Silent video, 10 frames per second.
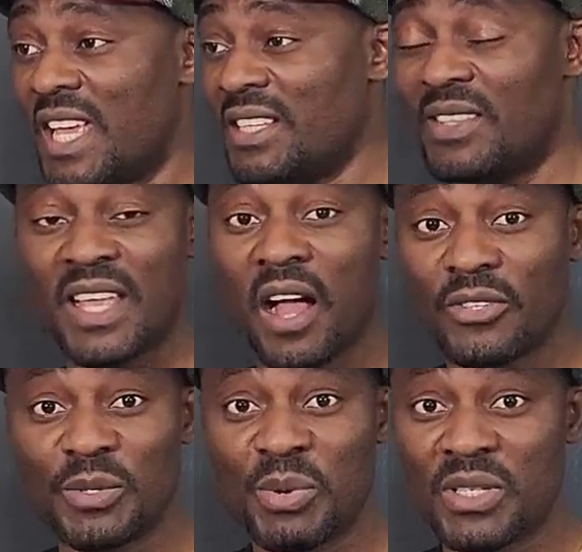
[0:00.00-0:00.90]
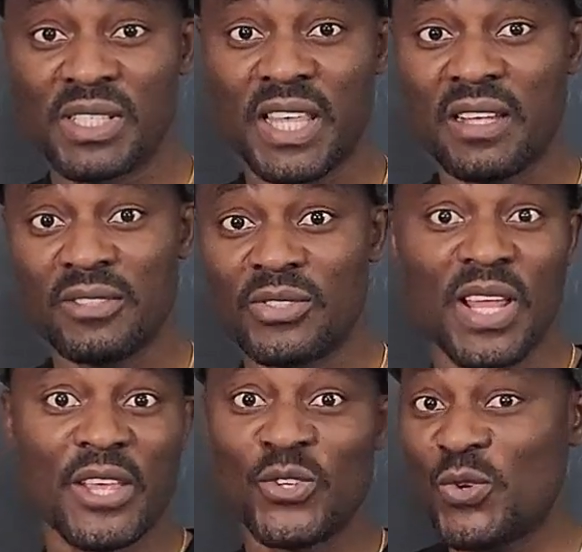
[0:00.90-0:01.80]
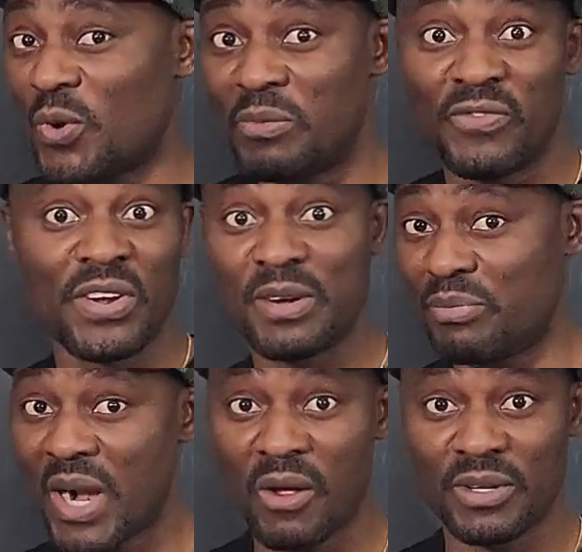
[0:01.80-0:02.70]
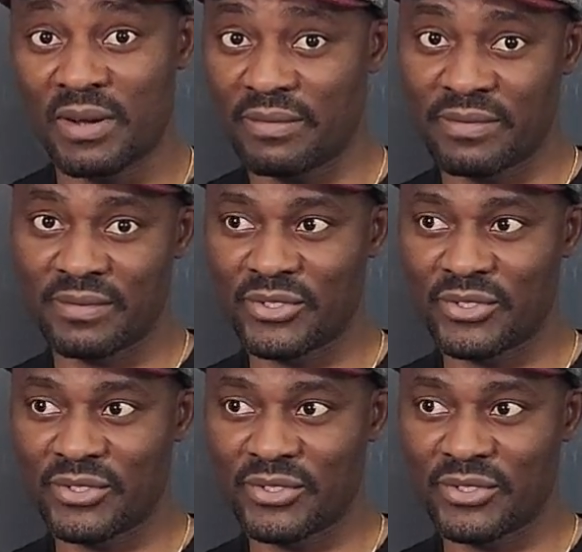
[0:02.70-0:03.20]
is the algebra skills that you are very proud of,